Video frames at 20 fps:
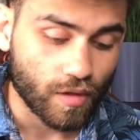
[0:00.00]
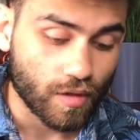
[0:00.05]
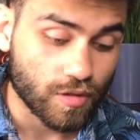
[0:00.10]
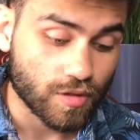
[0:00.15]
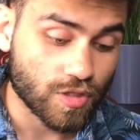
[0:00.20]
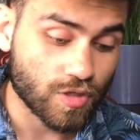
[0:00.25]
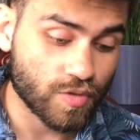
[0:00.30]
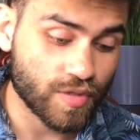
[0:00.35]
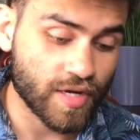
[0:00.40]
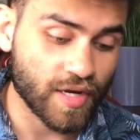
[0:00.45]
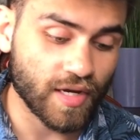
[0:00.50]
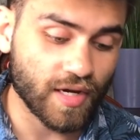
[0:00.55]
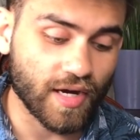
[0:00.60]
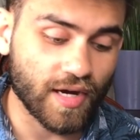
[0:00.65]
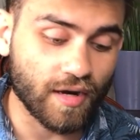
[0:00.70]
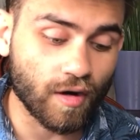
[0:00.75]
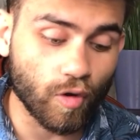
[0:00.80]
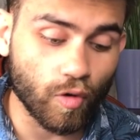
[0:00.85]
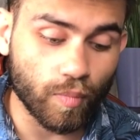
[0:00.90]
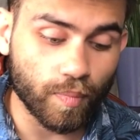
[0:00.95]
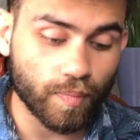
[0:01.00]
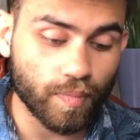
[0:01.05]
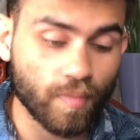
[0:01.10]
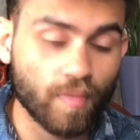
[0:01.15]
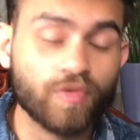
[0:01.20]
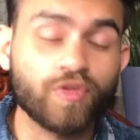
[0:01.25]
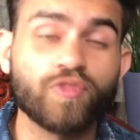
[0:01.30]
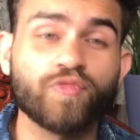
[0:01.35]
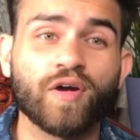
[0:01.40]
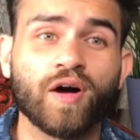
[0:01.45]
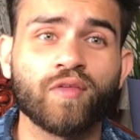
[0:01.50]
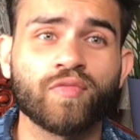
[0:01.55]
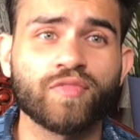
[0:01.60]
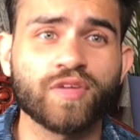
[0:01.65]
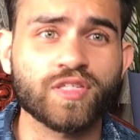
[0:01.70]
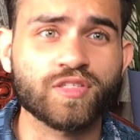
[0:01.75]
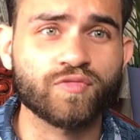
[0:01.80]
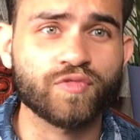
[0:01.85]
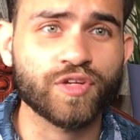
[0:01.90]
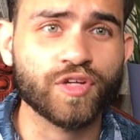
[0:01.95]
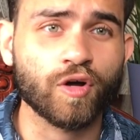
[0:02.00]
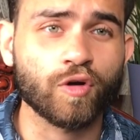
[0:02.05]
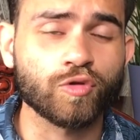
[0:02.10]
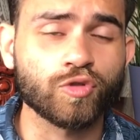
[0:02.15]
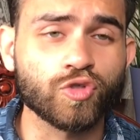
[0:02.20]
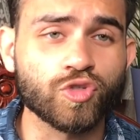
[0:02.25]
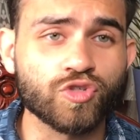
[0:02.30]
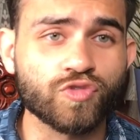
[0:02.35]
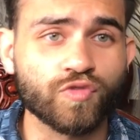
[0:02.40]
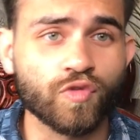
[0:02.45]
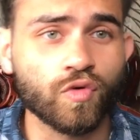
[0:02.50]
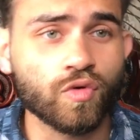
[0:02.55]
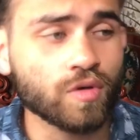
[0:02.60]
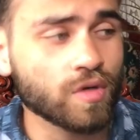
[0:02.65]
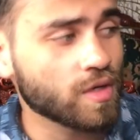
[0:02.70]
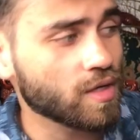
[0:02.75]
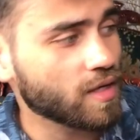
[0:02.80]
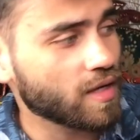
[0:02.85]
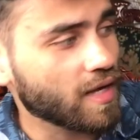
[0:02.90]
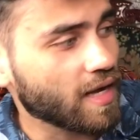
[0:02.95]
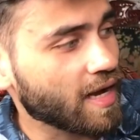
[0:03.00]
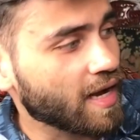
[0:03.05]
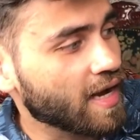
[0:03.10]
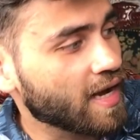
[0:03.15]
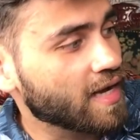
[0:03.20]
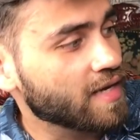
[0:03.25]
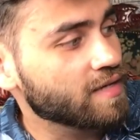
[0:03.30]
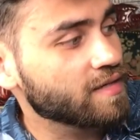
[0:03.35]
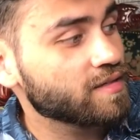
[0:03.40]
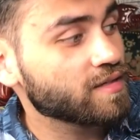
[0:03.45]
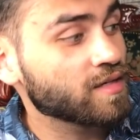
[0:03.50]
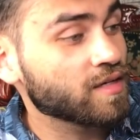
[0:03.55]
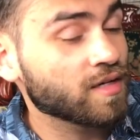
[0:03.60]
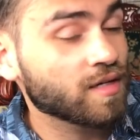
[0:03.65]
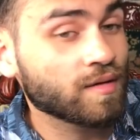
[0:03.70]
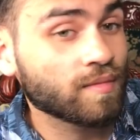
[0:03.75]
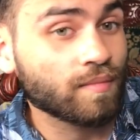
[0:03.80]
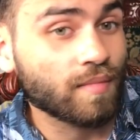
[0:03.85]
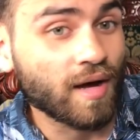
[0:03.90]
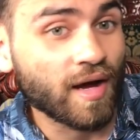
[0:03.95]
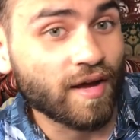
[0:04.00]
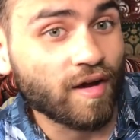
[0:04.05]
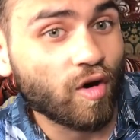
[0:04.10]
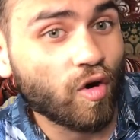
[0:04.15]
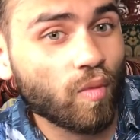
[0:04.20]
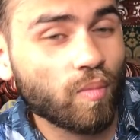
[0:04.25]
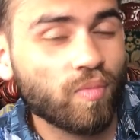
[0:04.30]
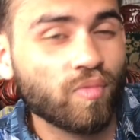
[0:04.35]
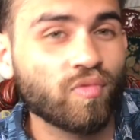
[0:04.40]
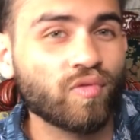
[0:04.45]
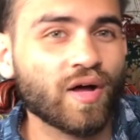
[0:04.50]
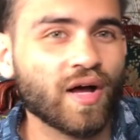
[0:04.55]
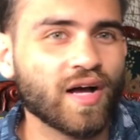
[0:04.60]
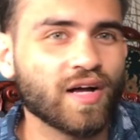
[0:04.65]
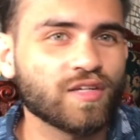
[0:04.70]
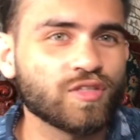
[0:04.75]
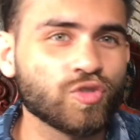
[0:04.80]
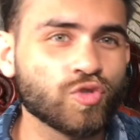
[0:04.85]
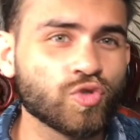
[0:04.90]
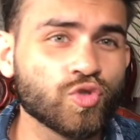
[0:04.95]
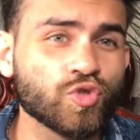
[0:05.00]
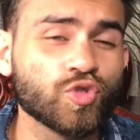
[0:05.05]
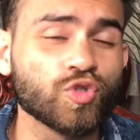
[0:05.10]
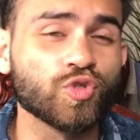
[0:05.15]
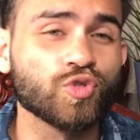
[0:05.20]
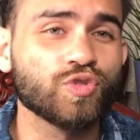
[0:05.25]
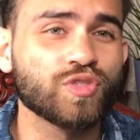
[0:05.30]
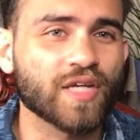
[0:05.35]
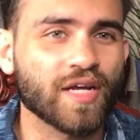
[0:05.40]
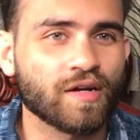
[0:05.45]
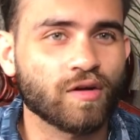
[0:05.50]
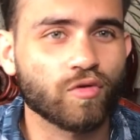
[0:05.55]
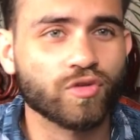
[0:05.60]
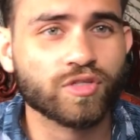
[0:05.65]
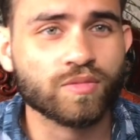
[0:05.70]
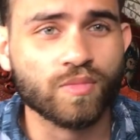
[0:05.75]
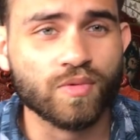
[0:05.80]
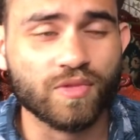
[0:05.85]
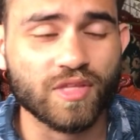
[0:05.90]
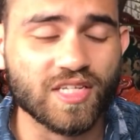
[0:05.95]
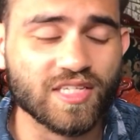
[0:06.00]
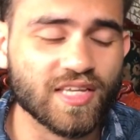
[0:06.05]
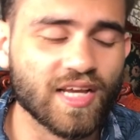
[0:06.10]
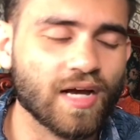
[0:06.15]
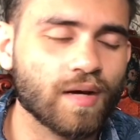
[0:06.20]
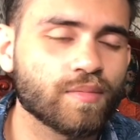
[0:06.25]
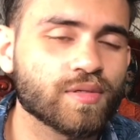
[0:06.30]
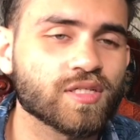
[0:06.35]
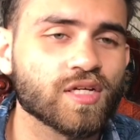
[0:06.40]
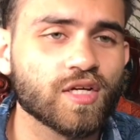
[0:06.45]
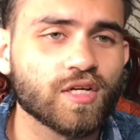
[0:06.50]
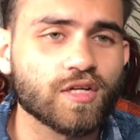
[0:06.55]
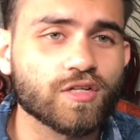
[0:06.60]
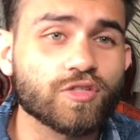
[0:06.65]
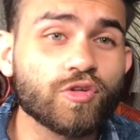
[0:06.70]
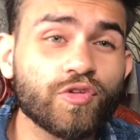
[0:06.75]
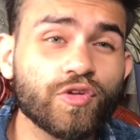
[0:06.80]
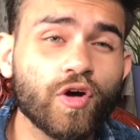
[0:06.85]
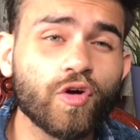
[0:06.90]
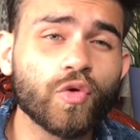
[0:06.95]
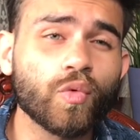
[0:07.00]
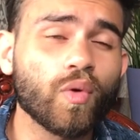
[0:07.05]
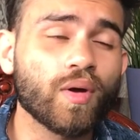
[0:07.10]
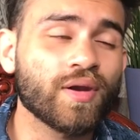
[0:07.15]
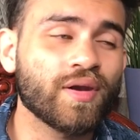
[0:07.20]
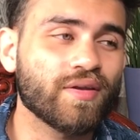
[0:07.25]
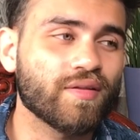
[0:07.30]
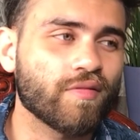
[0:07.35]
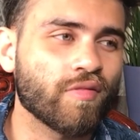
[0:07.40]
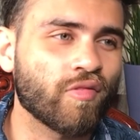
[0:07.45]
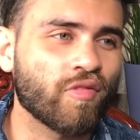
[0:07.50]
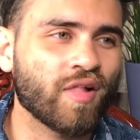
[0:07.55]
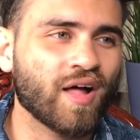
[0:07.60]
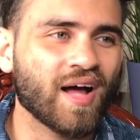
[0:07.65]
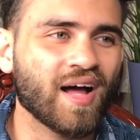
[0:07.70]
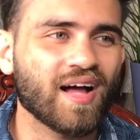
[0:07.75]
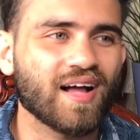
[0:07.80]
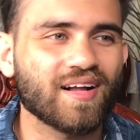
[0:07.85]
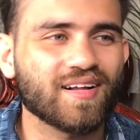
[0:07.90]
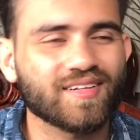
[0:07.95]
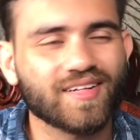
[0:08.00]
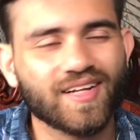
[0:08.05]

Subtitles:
So yeah, I hope you found this video useful, and I hope that you do download some of these apps. So the only one that,